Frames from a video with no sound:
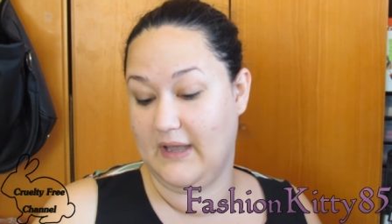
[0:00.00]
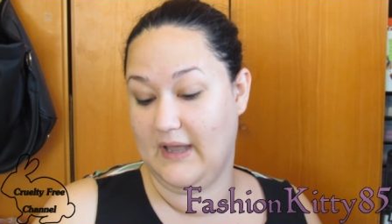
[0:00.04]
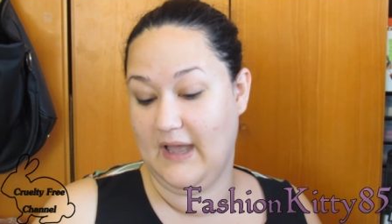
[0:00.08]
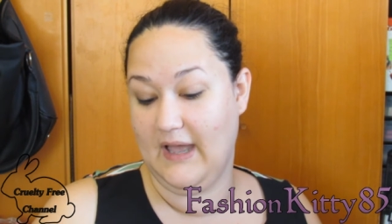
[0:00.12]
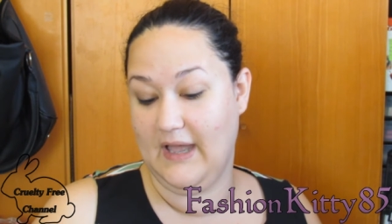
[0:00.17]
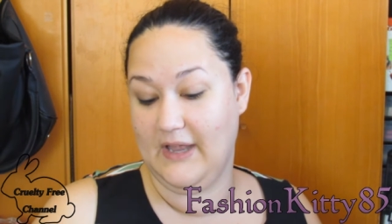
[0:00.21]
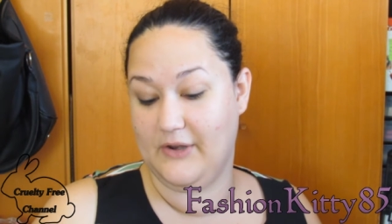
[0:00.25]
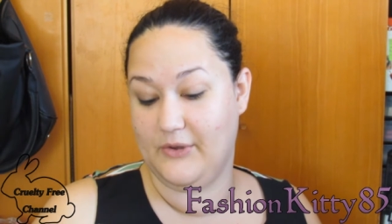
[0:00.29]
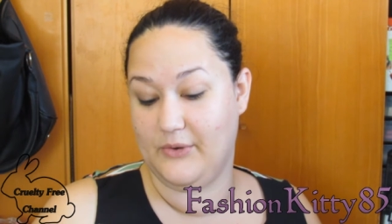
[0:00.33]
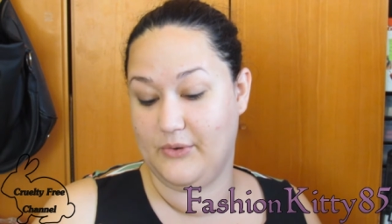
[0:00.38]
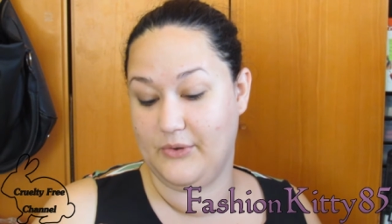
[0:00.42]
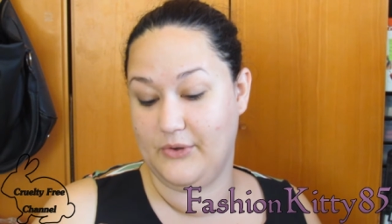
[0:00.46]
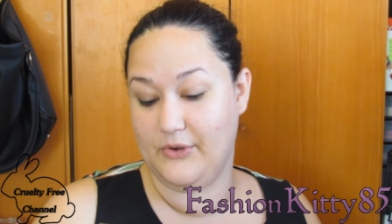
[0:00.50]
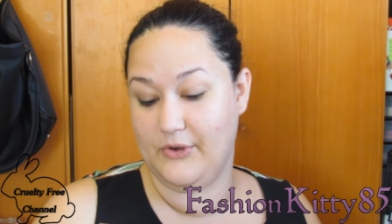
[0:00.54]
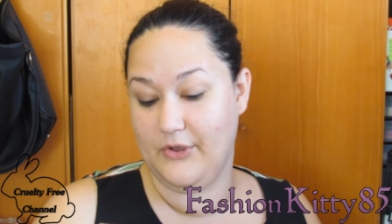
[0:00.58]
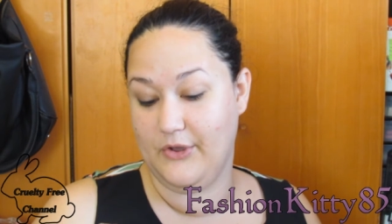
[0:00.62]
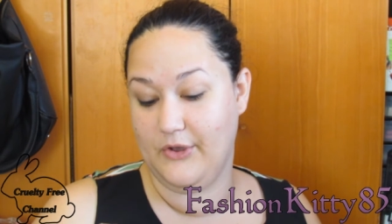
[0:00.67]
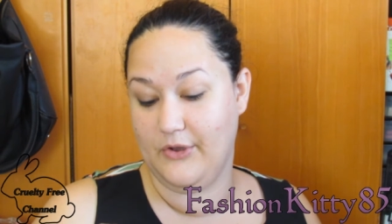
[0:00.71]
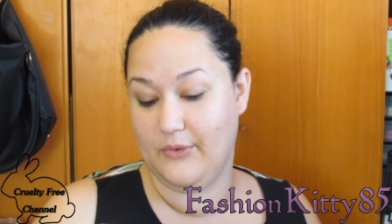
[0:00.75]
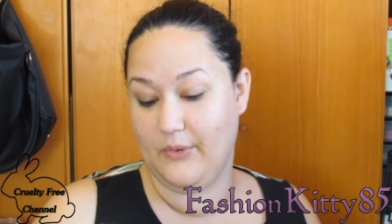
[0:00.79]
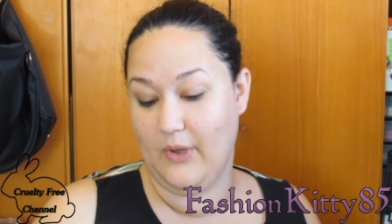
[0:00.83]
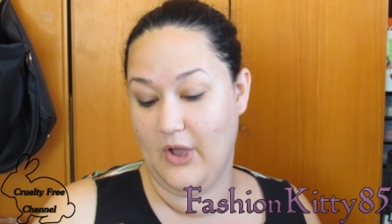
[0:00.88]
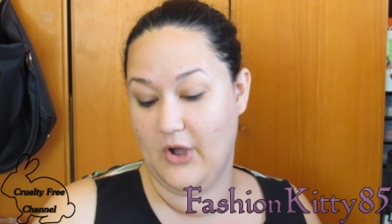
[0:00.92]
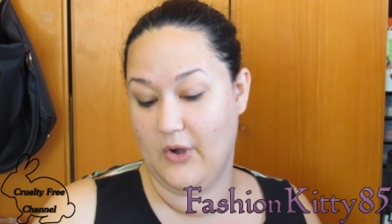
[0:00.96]
I don't
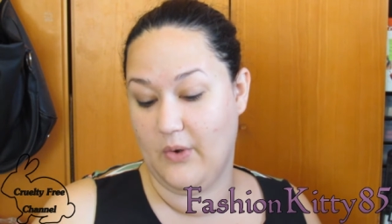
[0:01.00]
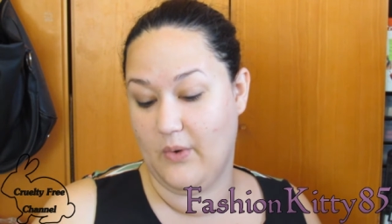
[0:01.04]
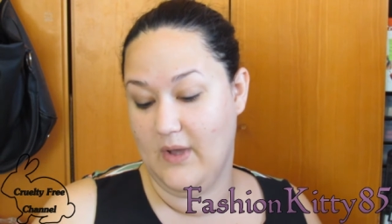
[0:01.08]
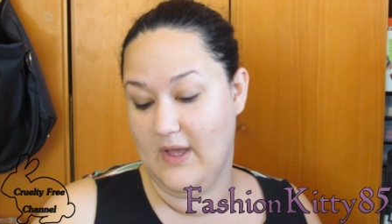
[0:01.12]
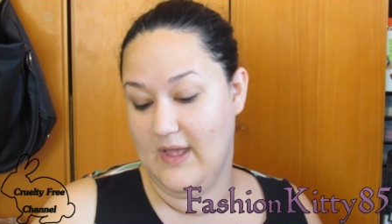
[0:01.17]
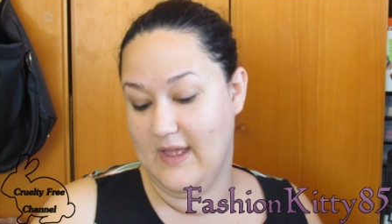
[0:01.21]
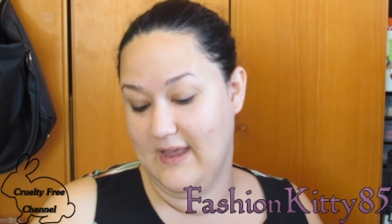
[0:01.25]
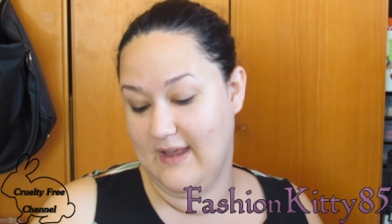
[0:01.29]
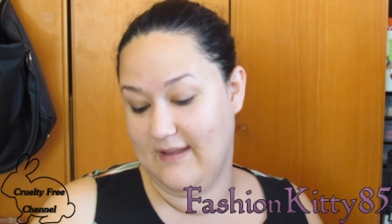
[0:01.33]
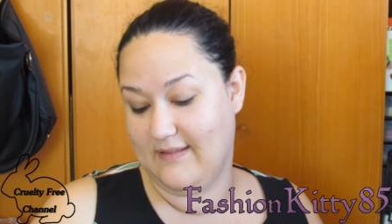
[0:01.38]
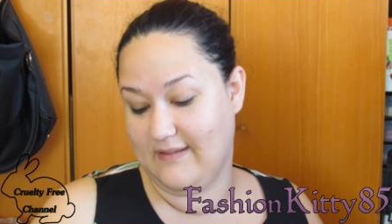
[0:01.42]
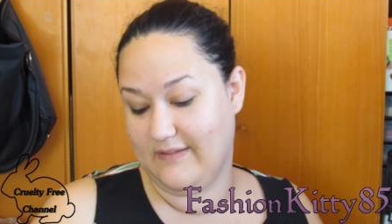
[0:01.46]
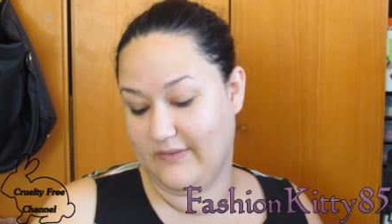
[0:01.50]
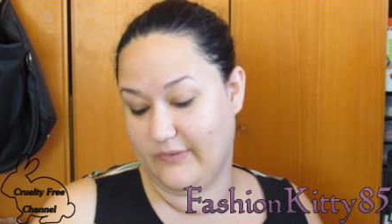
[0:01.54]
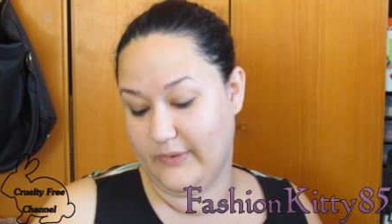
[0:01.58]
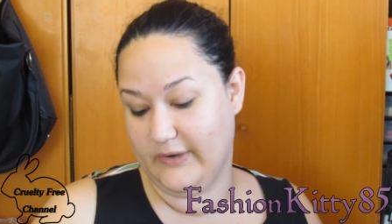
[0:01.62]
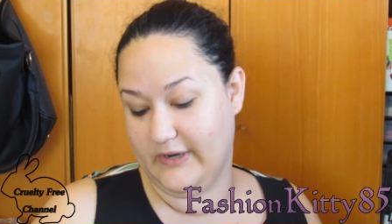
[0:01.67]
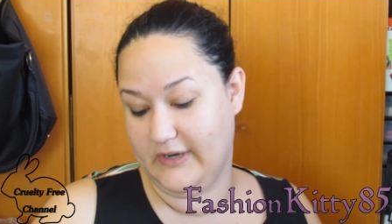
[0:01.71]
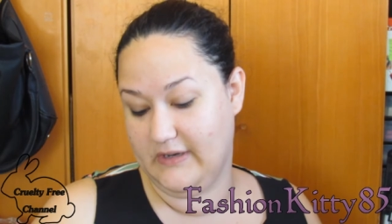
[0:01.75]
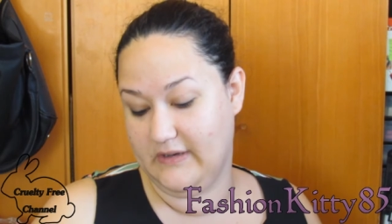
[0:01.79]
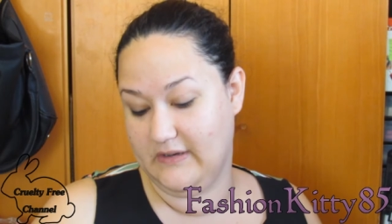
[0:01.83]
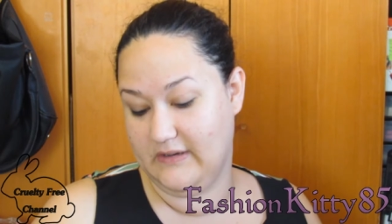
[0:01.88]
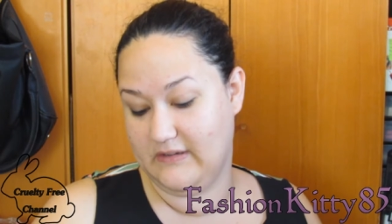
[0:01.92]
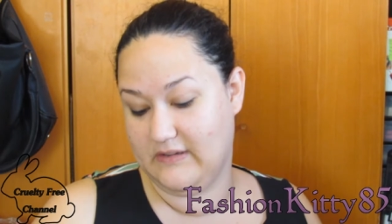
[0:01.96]
know. Oh, it says
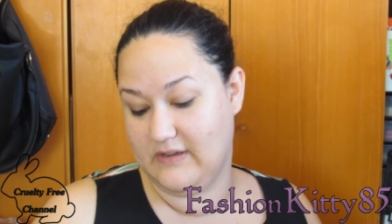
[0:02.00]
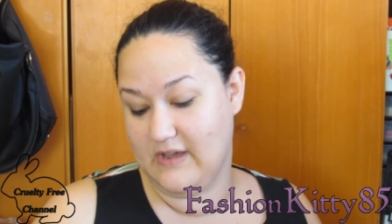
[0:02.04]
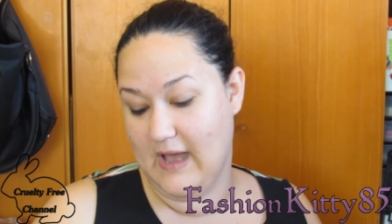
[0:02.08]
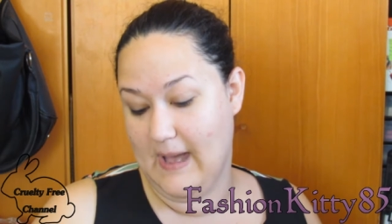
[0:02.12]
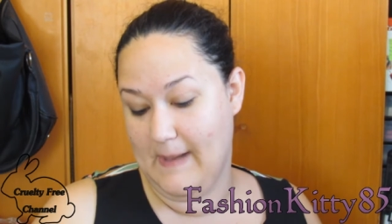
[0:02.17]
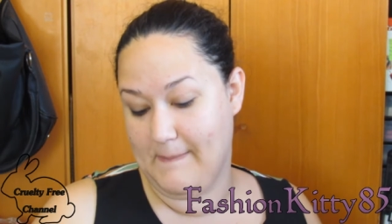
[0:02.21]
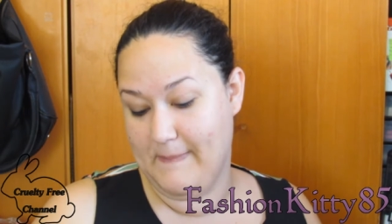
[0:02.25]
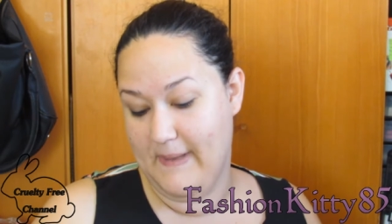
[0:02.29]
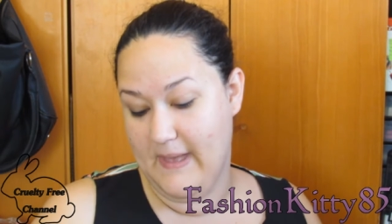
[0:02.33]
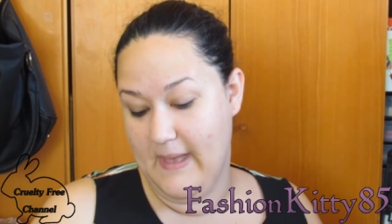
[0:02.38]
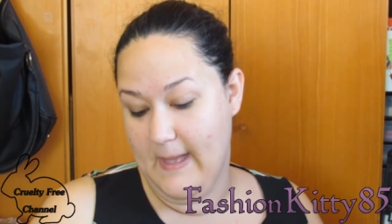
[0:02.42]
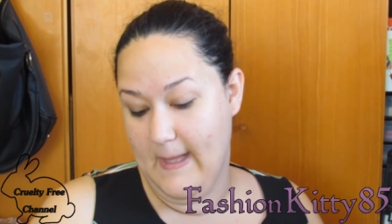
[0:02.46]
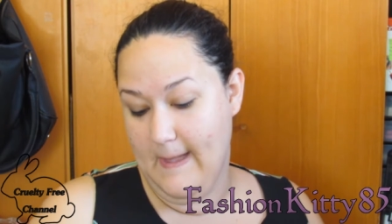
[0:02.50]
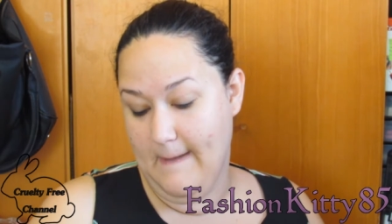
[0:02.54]
right on top,